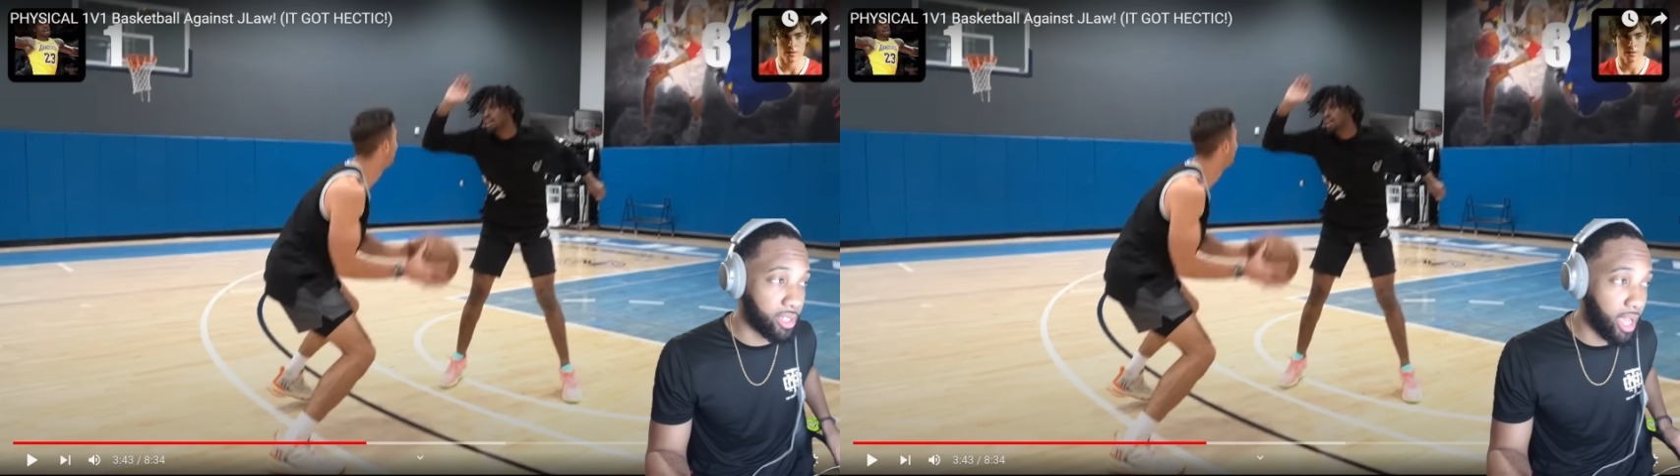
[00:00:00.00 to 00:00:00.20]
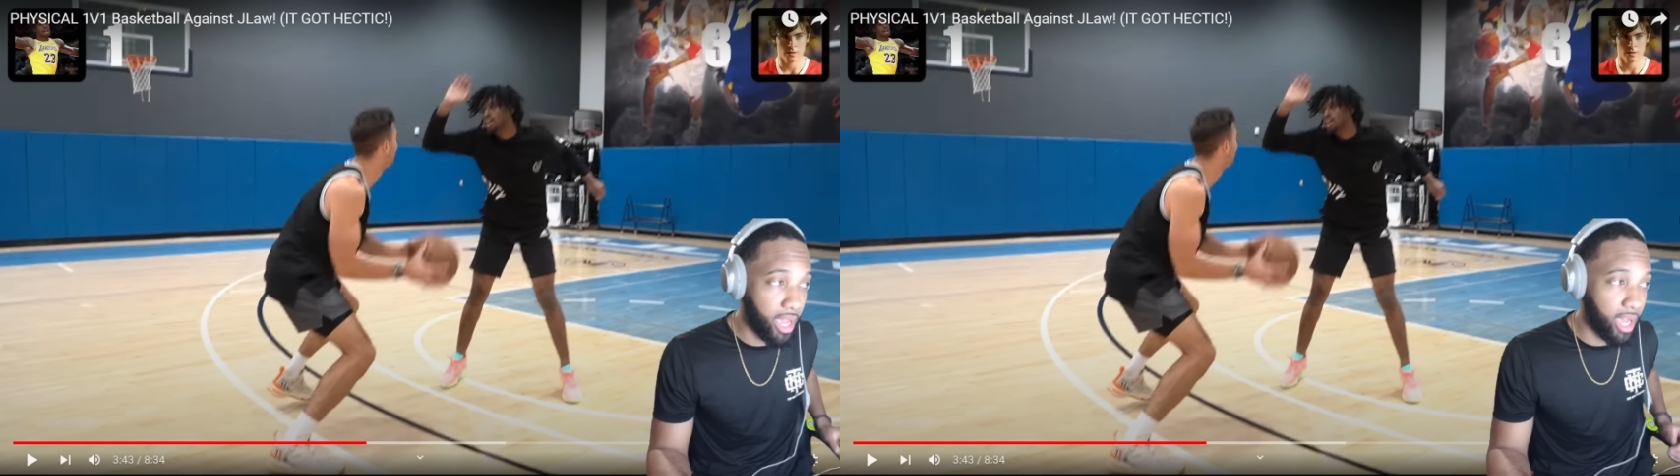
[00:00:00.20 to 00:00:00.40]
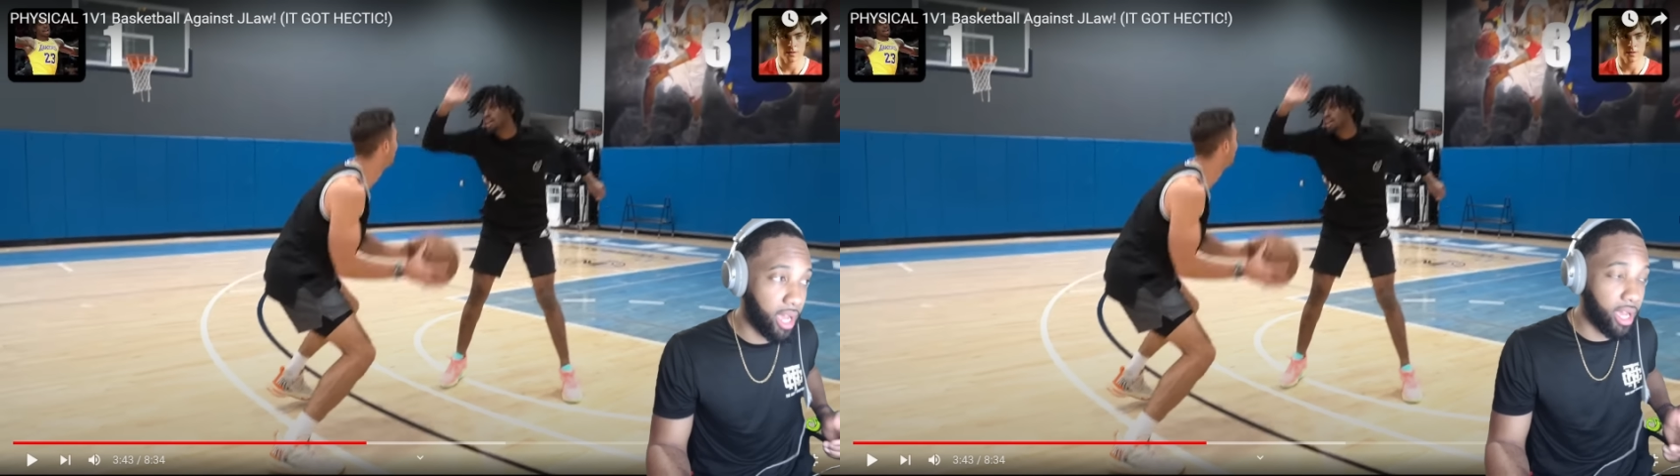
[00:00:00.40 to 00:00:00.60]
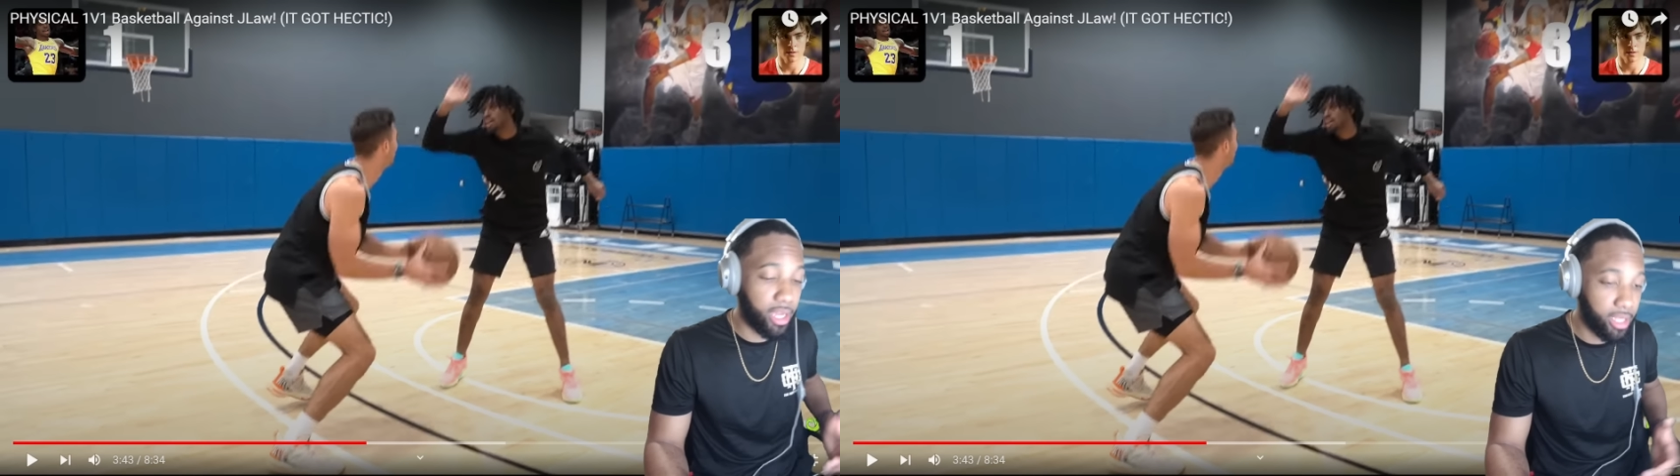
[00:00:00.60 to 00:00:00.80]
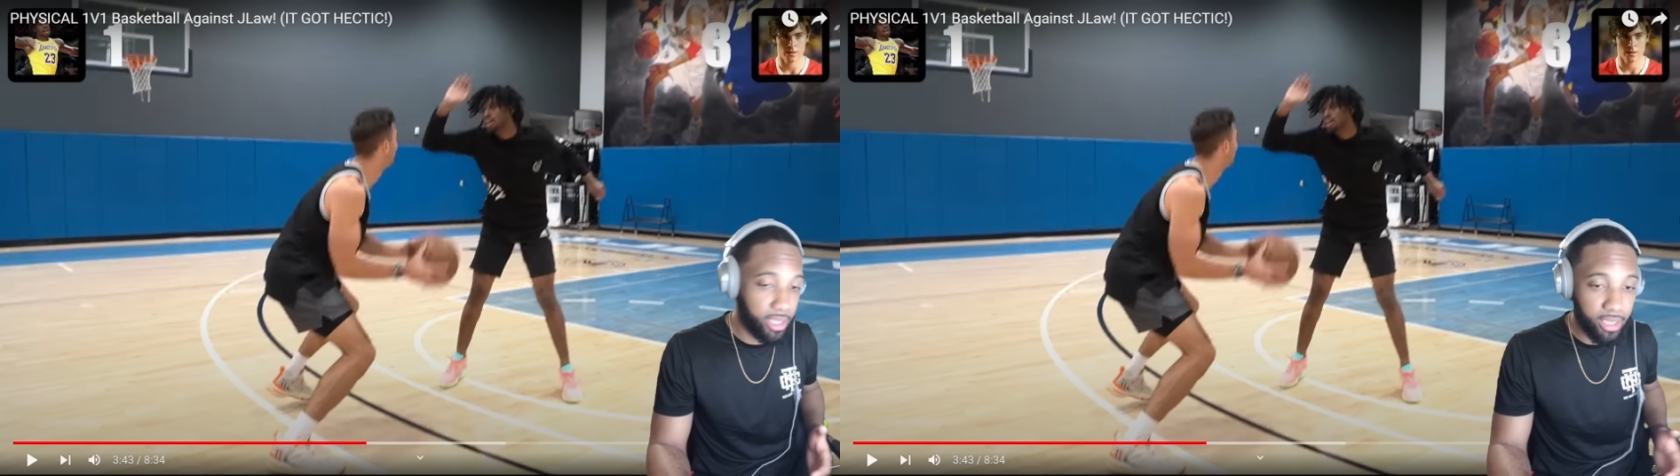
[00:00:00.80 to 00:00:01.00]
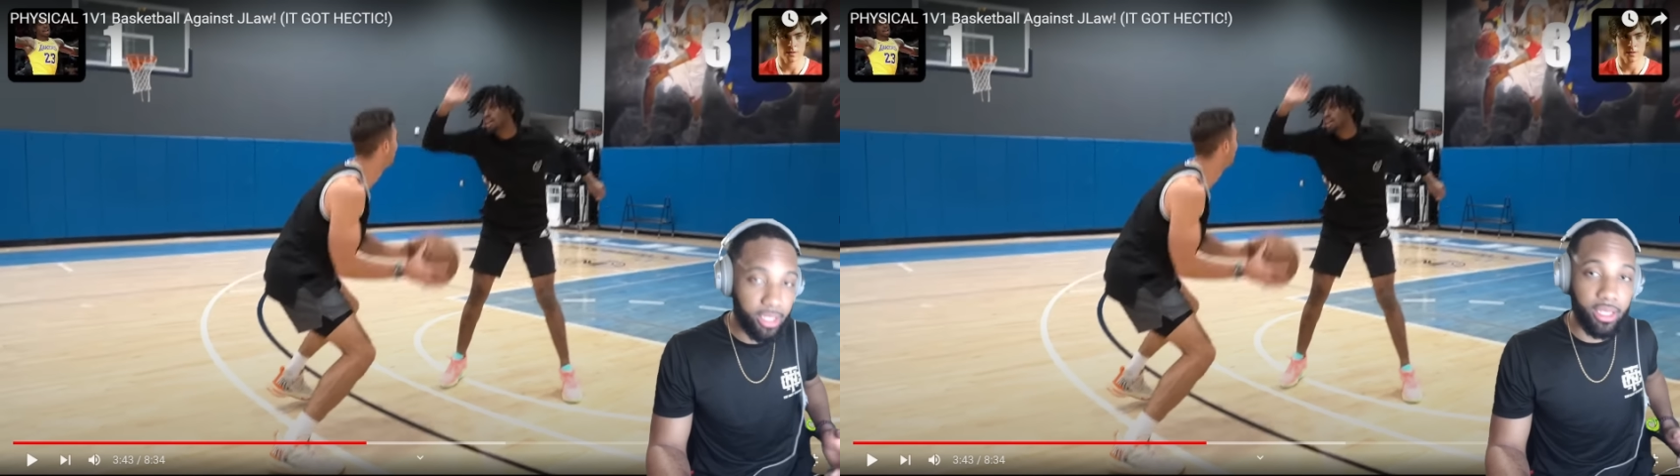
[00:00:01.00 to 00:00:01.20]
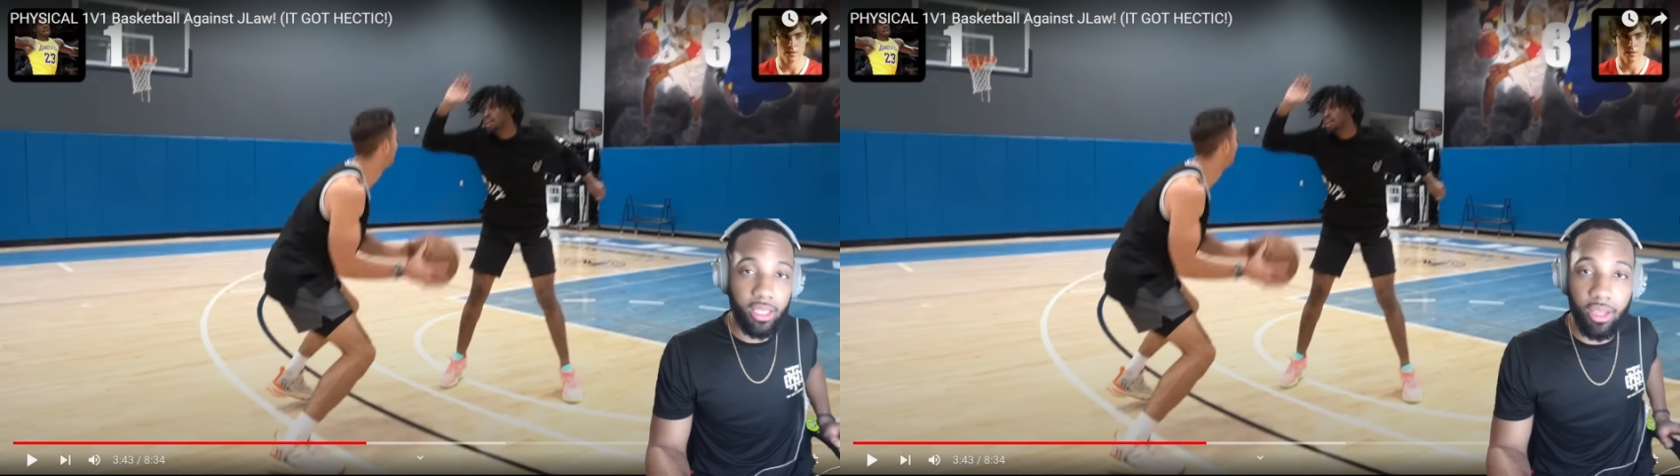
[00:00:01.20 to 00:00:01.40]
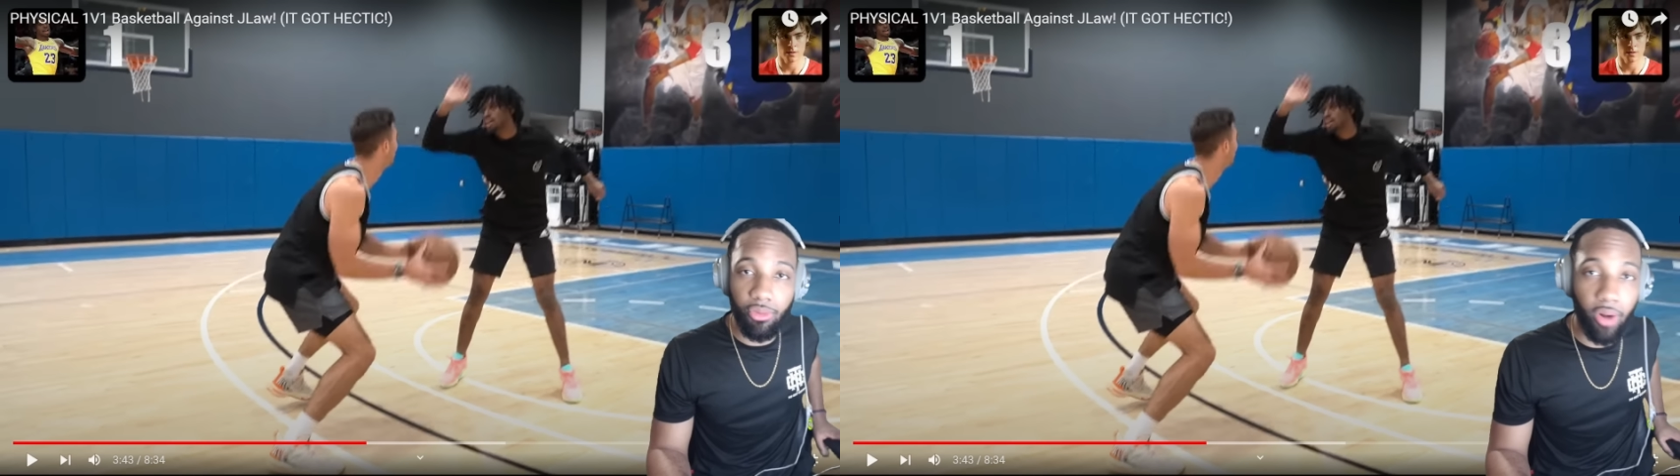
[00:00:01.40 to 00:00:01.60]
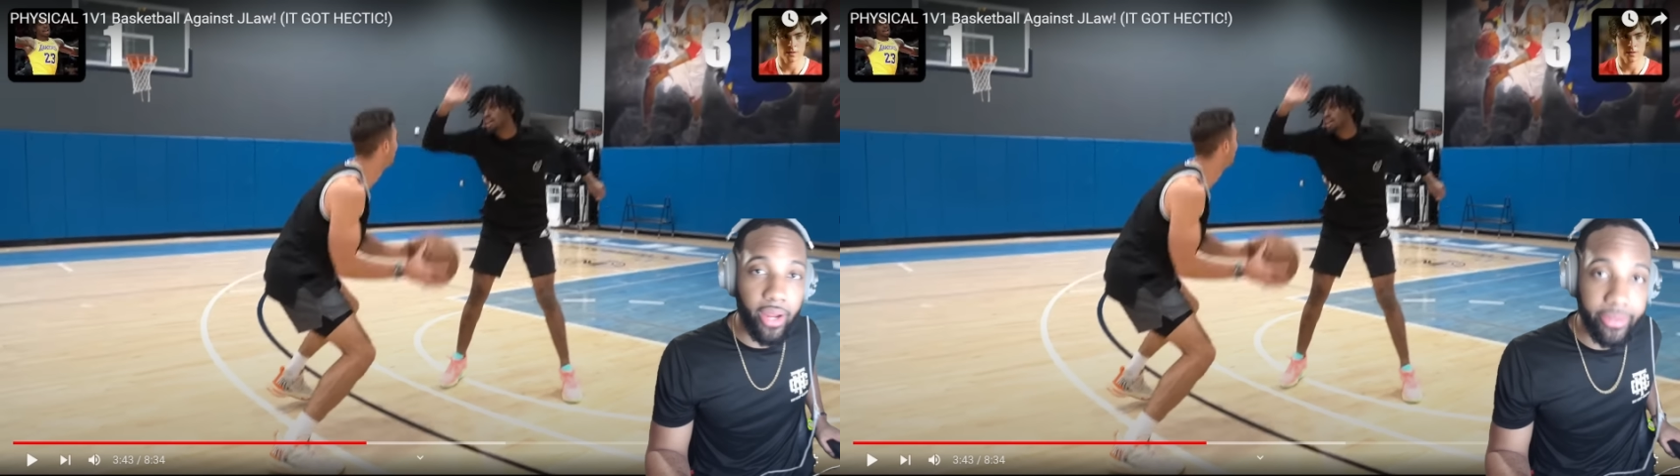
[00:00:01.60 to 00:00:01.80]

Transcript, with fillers: ha get right.